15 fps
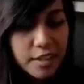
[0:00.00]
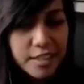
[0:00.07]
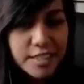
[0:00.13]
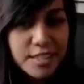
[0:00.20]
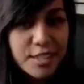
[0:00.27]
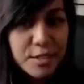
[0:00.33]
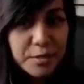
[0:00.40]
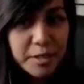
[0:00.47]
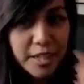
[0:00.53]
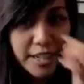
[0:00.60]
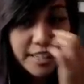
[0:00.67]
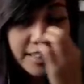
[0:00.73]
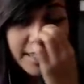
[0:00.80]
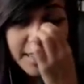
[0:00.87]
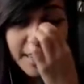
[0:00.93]
This is where
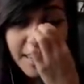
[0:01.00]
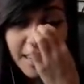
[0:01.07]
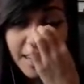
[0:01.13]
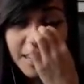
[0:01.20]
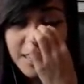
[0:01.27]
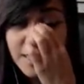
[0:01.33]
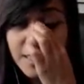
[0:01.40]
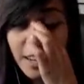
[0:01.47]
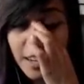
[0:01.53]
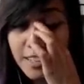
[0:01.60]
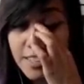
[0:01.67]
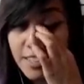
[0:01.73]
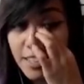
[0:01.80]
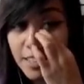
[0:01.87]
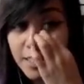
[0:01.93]
I think I
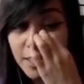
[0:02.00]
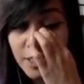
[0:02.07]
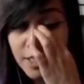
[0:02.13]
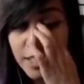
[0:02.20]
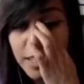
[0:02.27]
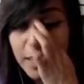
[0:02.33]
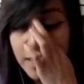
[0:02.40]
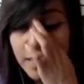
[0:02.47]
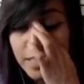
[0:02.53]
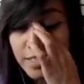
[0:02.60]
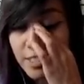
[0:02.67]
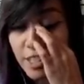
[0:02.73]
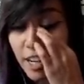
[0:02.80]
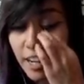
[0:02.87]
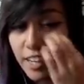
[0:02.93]
saw the chat
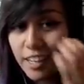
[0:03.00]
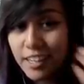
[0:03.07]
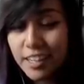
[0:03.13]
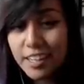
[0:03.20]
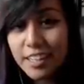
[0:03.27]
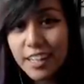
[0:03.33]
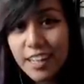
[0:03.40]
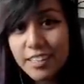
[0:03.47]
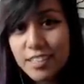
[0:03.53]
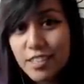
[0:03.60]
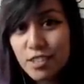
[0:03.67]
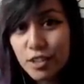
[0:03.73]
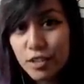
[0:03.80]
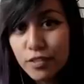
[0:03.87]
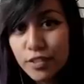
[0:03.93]
and I
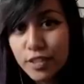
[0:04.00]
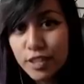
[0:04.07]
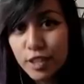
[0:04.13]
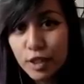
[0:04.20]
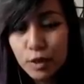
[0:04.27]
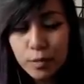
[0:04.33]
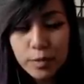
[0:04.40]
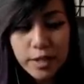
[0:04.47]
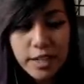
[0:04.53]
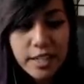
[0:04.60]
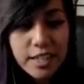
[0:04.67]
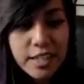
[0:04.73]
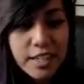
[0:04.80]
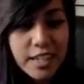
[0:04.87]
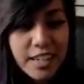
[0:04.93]
glanced over a little bit,